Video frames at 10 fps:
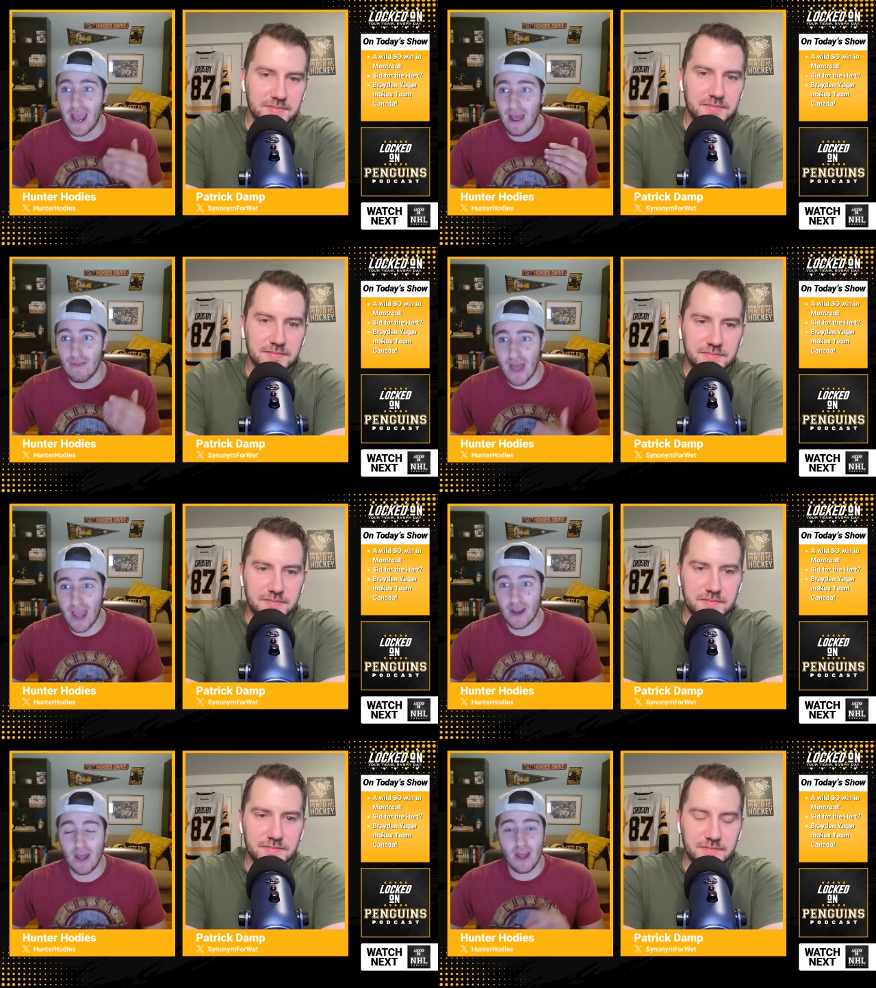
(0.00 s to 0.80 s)
Speaker 1: And
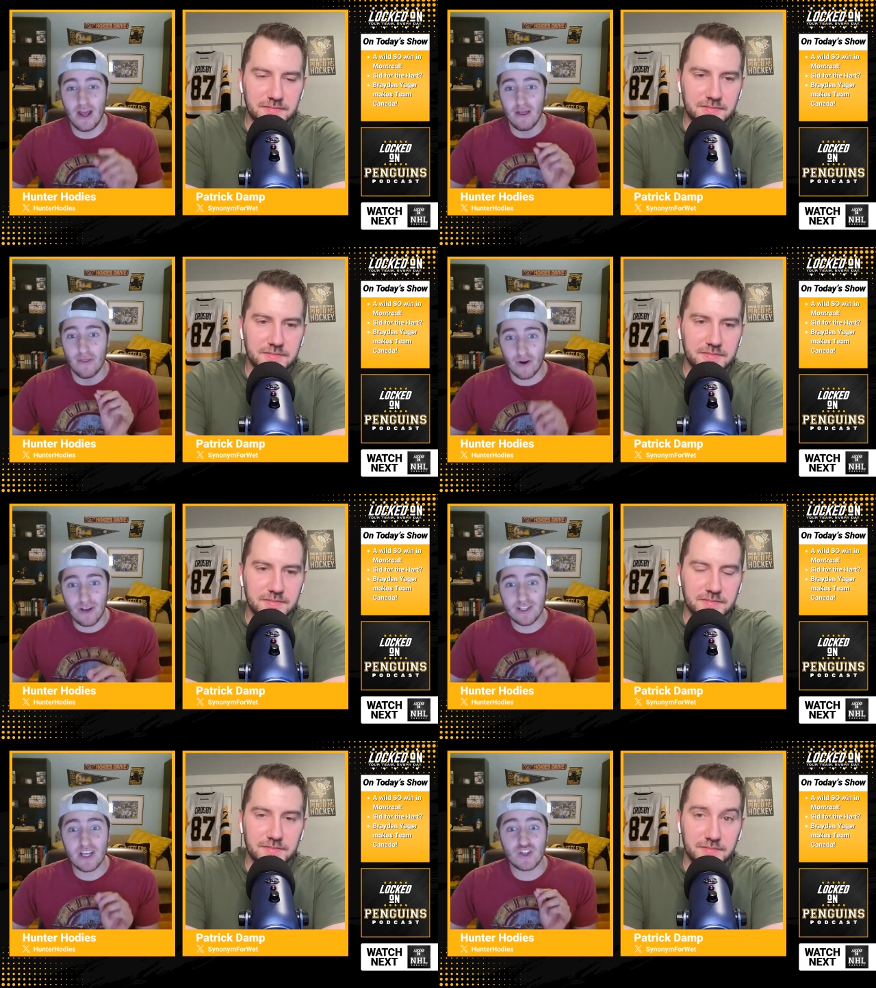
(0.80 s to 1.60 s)
then there
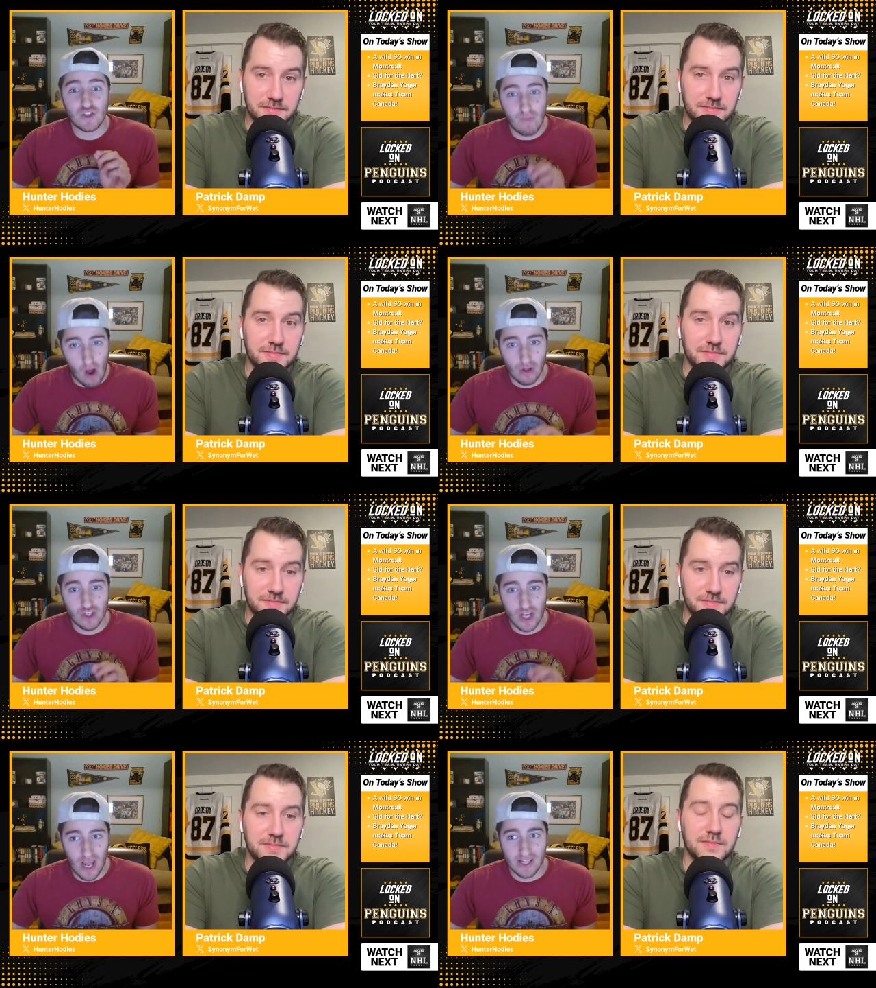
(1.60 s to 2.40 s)
is a small
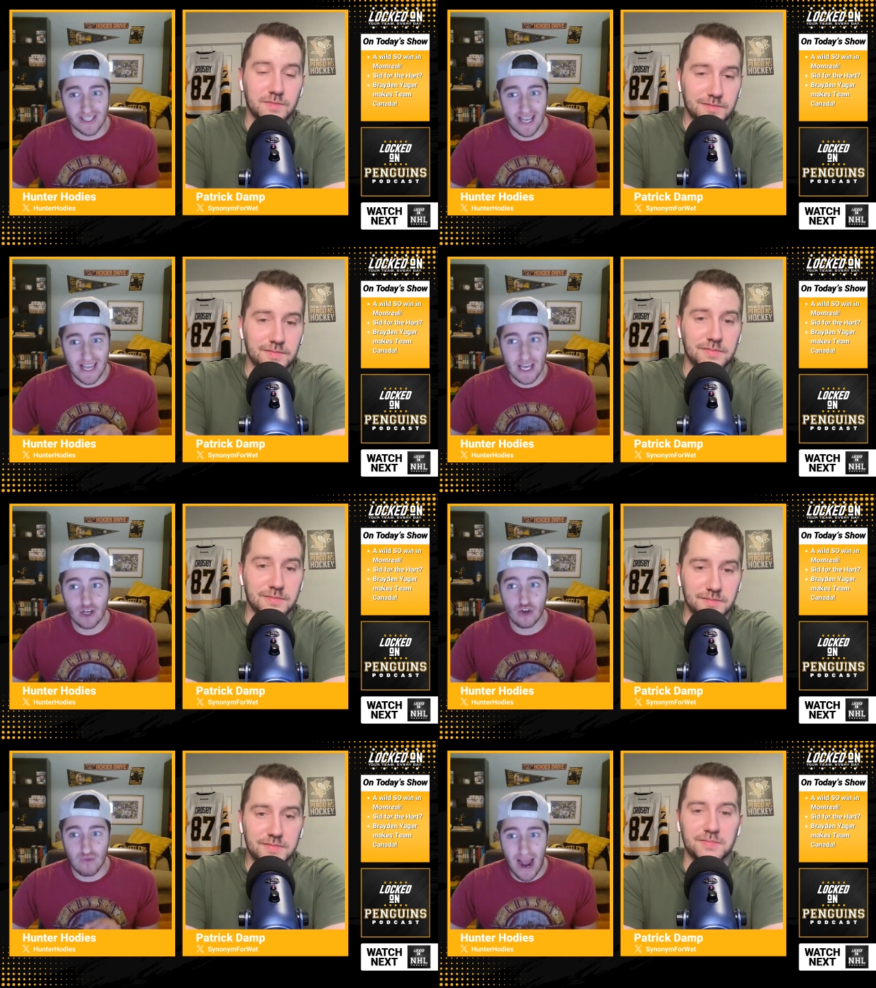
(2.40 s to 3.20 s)
chance that he
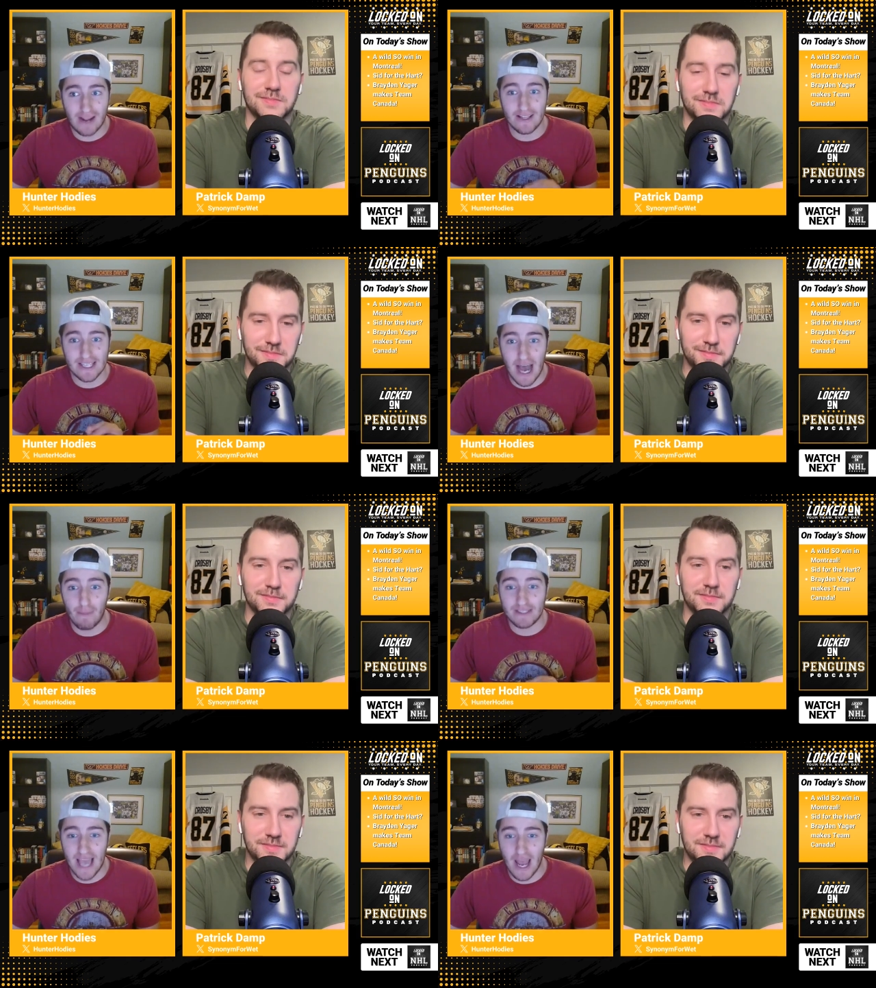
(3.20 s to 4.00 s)
could crack the
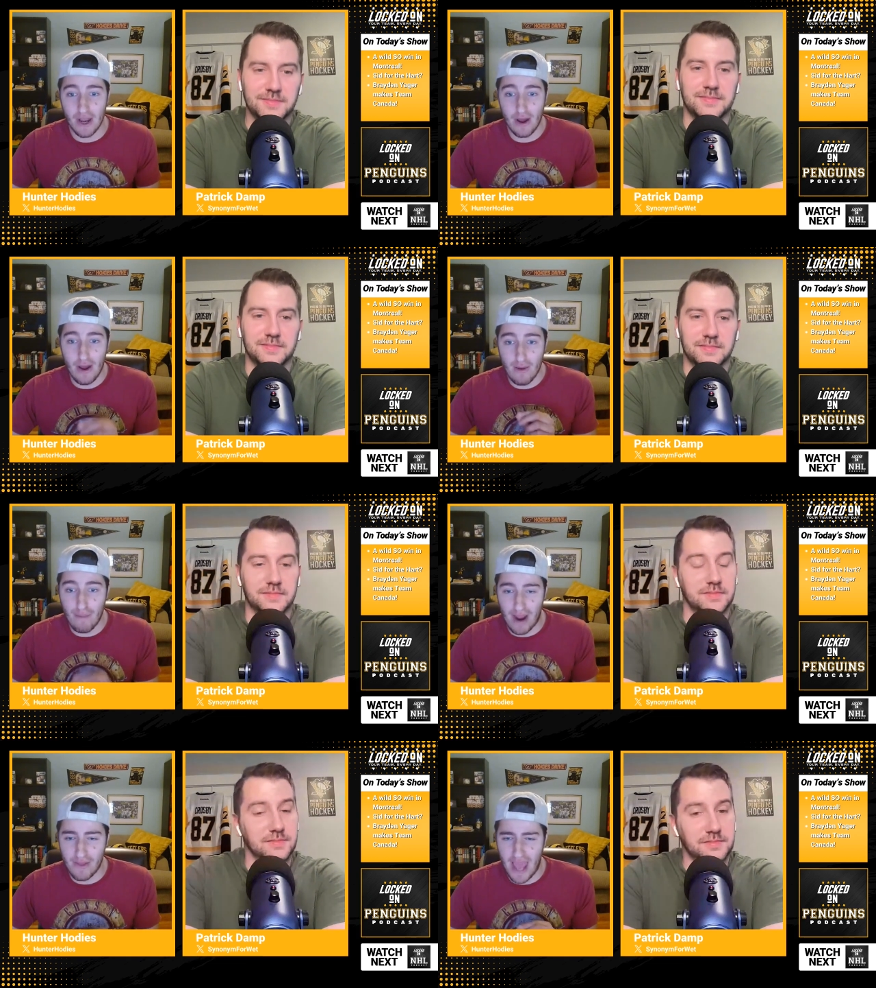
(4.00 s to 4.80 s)
top ten
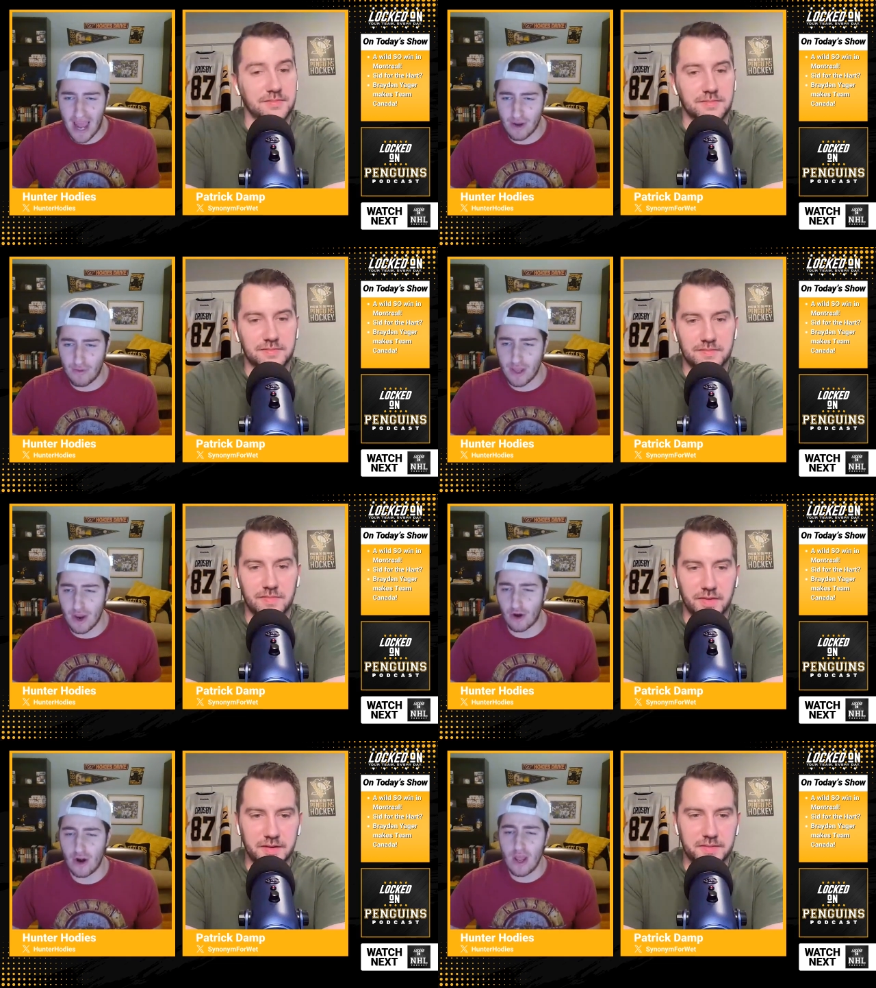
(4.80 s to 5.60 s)
by the end of the
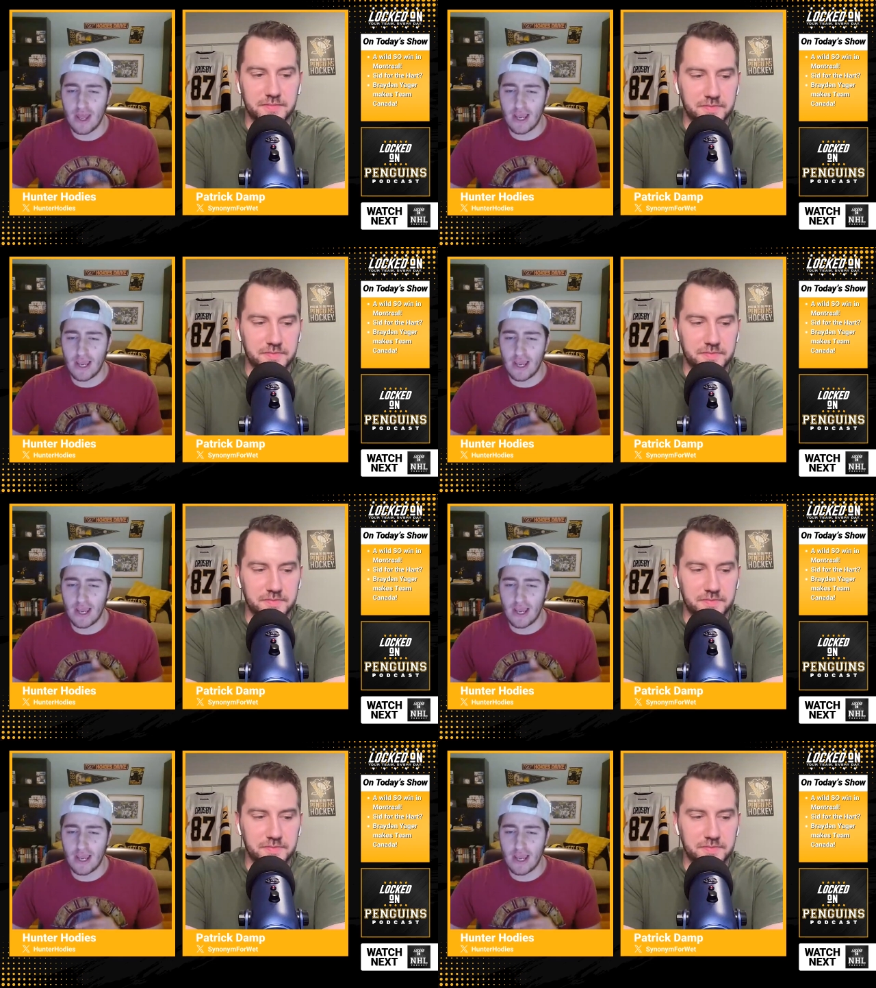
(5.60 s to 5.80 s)
year.